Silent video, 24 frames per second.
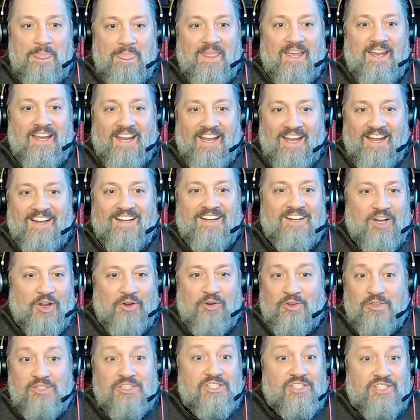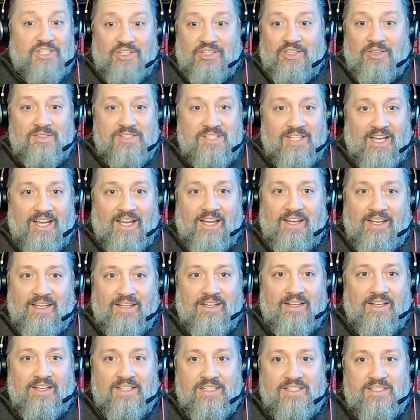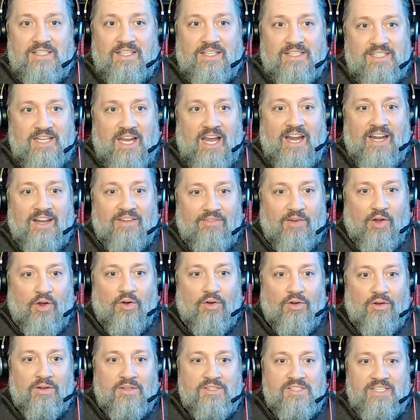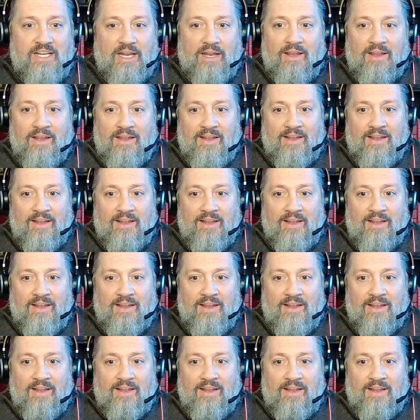yeah, no, no, this is good news. Is kind of our state.